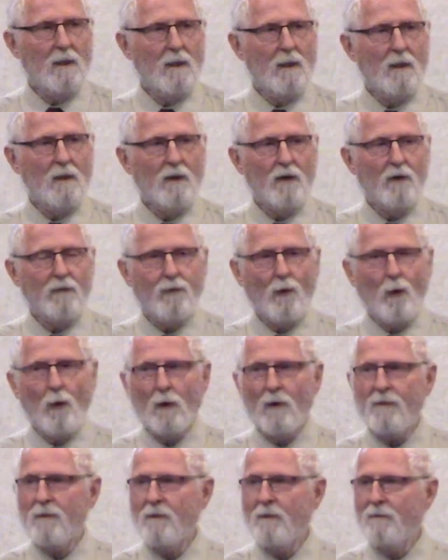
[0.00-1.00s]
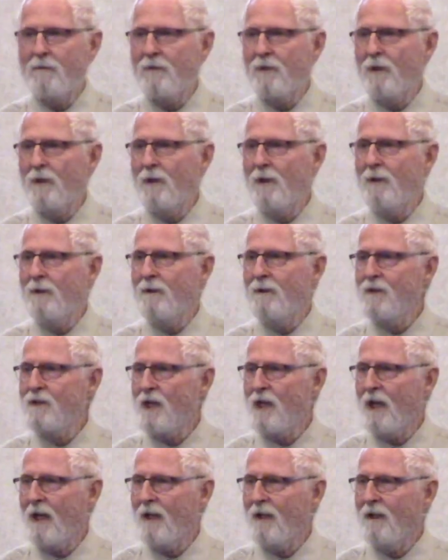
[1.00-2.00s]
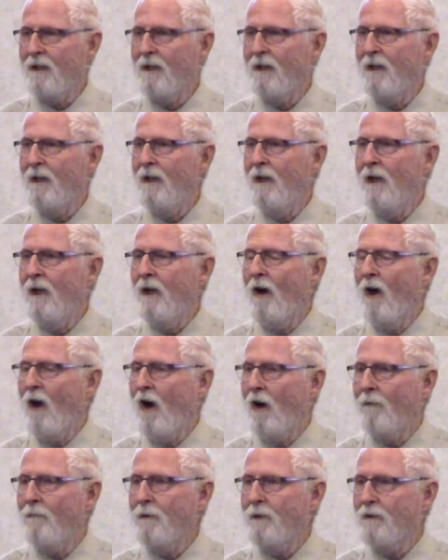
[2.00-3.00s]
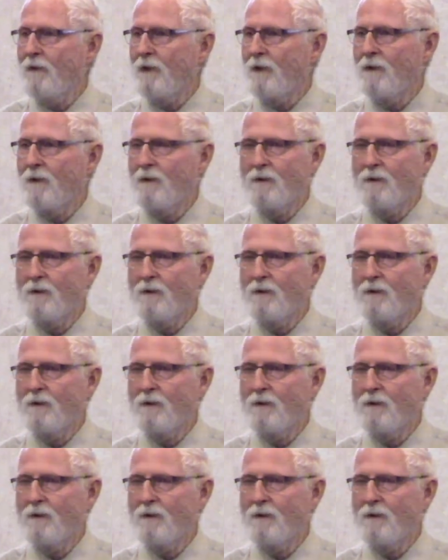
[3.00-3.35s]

The fourth and third and second officers